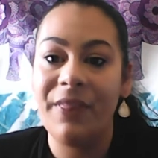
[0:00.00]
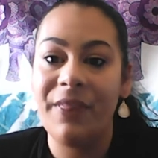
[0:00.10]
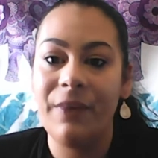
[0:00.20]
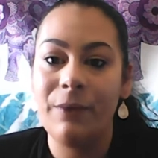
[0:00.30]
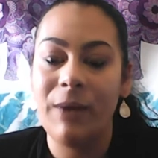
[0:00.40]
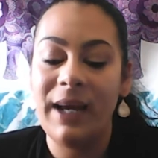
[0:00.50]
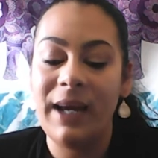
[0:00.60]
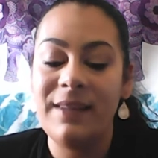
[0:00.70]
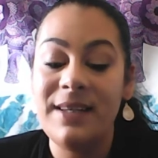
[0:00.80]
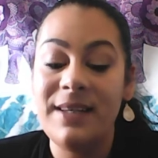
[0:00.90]
Okay.
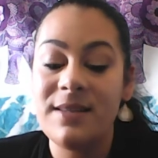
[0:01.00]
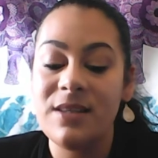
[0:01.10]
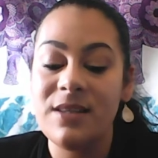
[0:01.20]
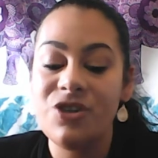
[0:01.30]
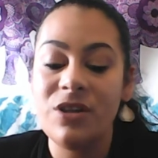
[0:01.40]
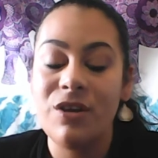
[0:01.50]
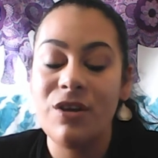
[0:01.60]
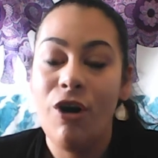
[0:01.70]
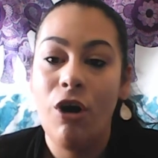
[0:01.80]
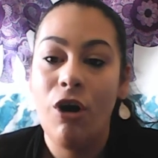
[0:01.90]
These decisions
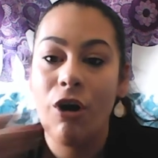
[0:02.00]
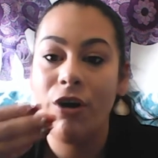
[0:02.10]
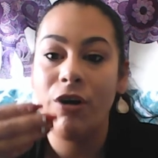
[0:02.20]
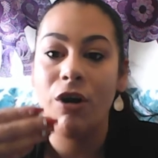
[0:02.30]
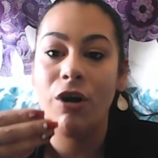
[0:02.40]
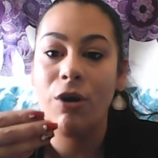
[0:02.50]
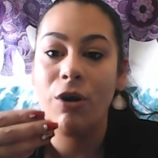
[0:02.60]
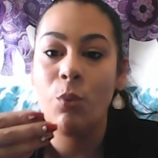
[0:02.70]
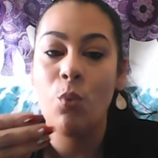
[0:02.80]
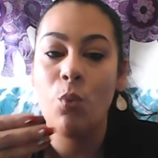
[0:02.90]

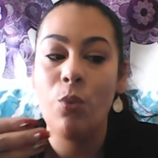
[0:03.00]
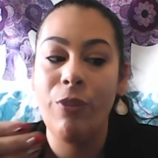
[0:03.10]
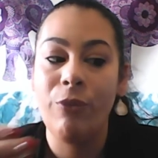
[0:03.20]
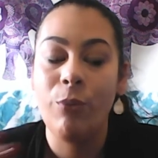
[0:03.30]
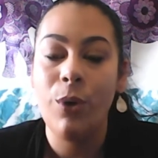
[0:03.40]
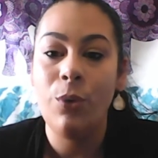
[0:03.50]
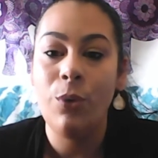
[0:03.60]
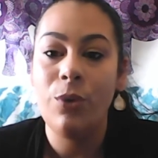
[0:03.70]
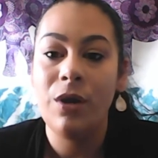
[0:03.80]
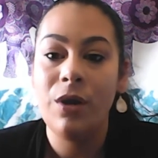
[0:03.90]
are the
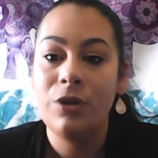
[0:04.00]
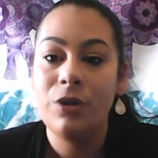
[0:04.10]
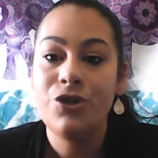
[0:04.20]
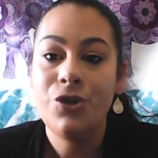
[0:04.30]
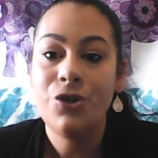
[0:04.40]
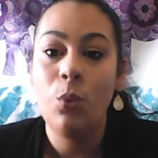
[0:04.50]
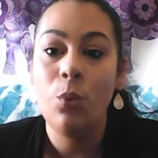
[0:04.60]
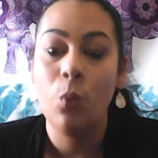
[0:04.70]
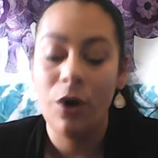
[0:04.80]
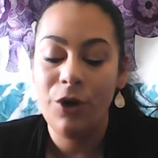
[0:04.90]
road to
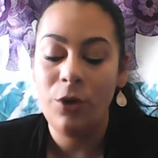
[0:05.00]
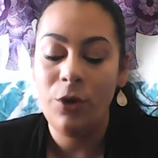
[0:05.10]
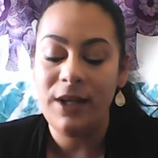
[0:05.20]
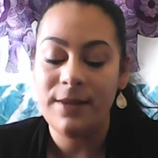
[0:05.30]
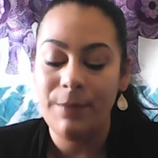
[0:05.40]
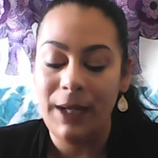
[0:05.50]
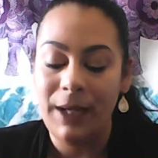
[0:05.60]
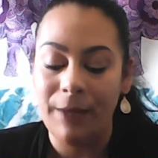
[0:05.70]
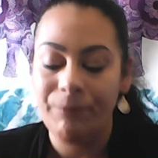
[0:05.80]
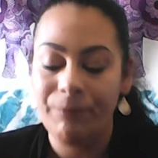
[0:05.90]
where you need to
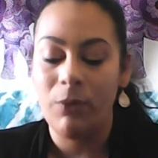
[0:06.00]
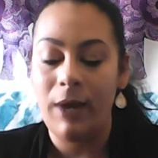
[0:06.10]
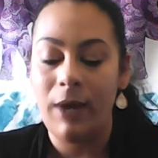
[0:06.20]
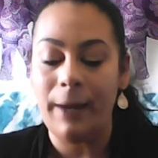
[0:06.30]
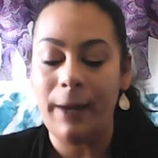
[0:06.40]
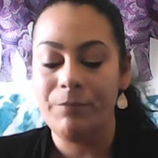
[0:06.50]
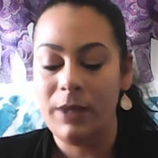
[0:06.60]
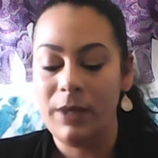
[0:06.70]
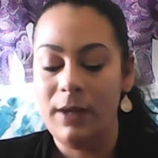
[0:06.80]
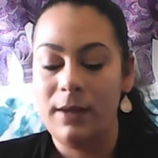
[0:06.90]
be. Okay.
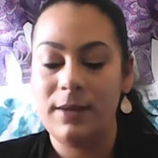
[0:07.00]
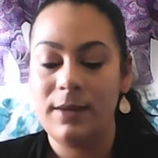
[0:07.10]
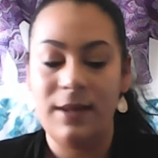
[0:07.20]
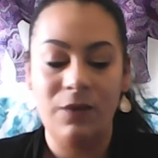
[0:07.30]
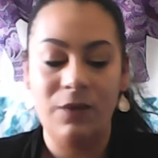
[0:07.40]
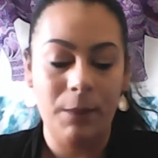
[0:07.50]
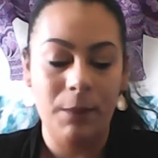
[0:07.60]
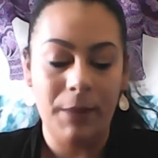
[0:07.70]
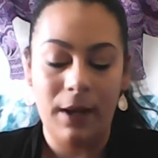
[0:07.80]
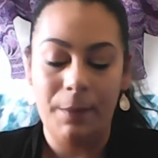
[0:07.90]
Let's see if we can
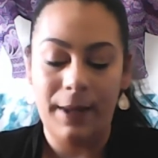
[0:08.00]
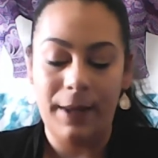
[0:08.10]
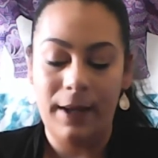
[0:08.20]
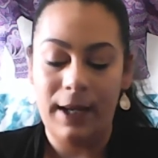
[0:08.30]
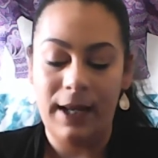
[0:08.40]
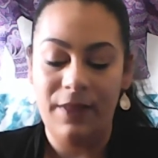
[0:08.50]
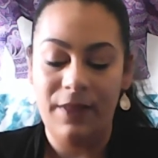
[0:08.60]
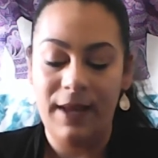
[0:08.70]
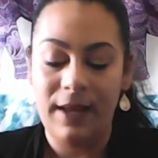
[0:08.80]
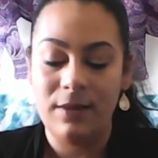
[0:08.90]
pick up
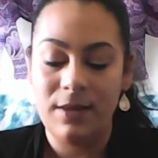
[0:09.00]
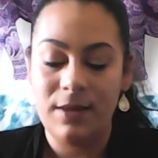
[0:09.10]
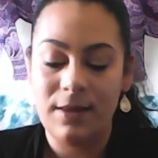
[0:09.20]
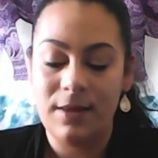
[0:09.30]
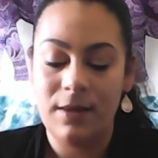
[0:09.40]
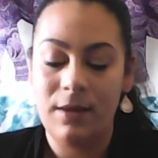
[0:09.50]
anything else.